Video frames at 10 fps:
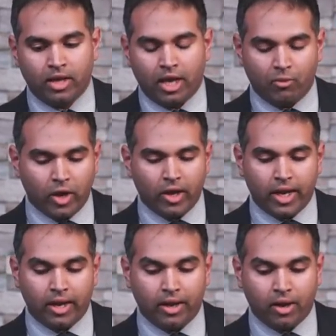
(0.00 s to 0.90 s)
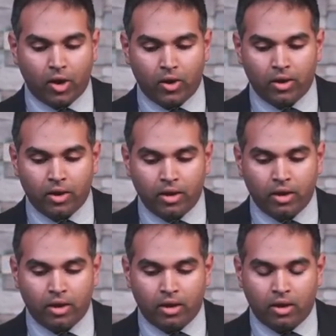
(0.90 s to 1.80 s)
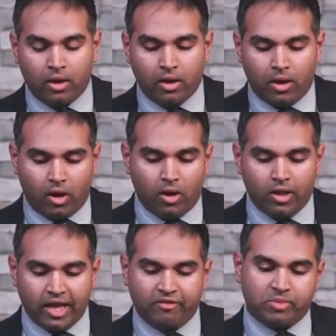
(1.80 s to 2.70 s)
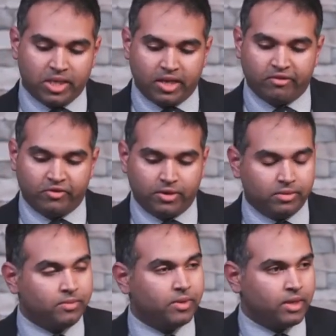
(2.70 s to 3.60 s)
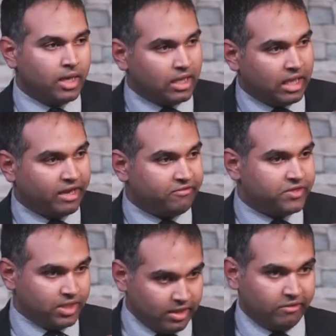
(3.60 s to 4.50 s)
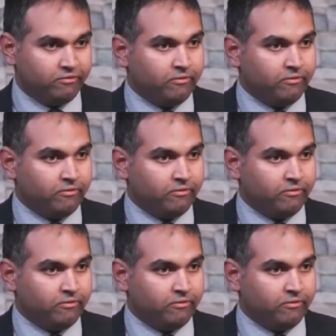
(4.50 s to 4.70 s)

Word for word: And we all have been given a life to live.